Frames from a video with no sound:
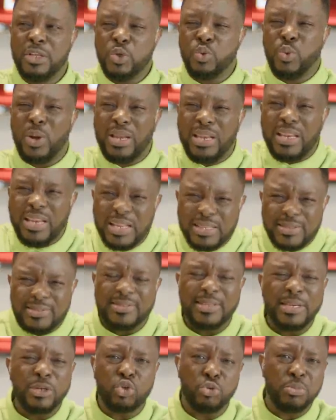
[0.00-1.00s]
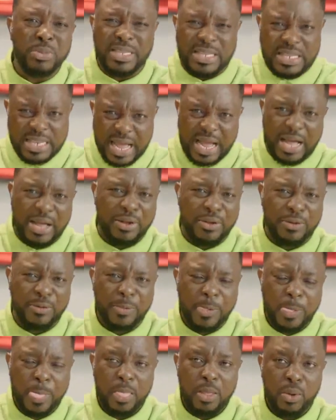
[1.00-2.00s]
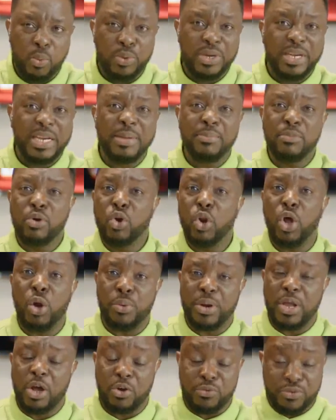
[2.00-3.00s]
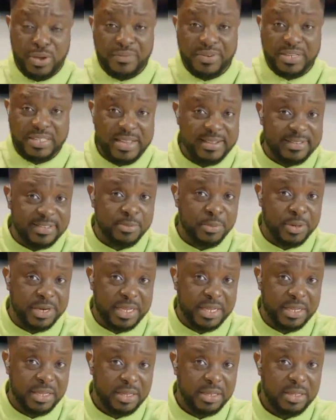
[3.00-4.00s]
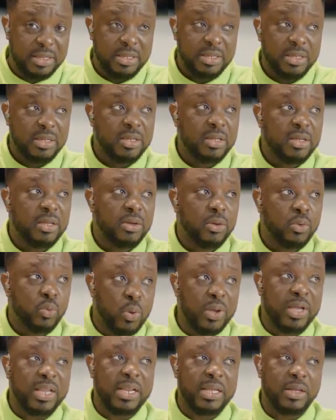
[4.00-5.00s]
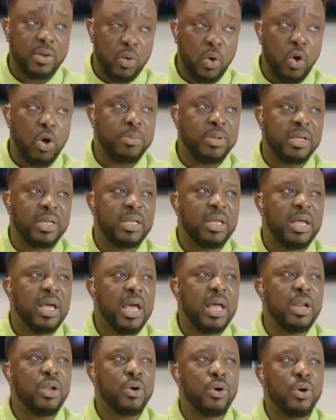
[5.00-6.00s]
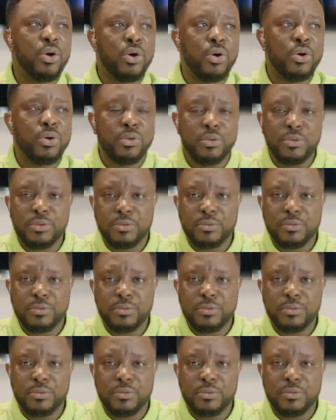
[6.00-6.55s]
you are listening to me now with the name Gloria or if you have a testimony, quickly call me. Hello?